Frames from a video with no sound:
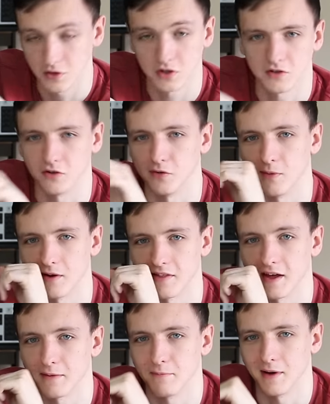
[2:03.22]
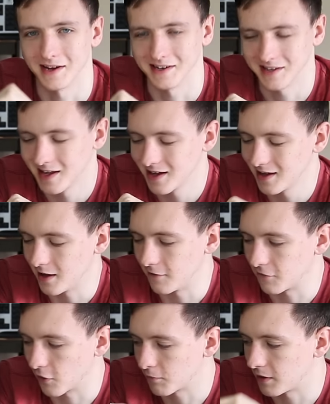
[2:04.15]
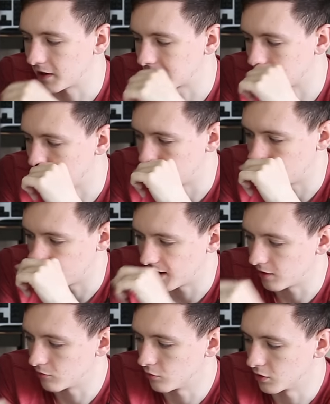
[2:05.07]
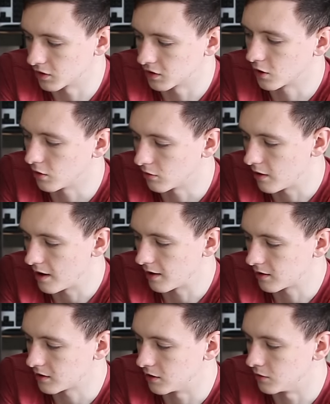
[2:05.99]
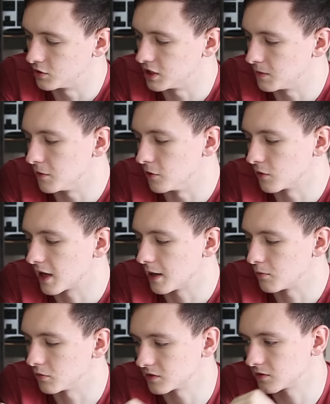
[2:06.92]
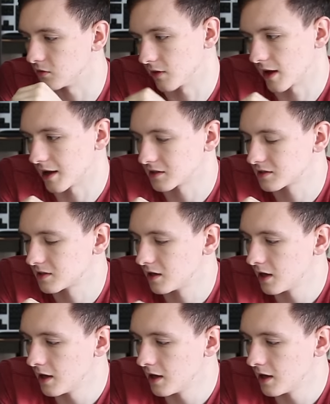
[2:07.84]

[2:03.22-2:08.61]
just do bear that in mind if you're planning on uh, routing your uh, you know GPU cables through that that.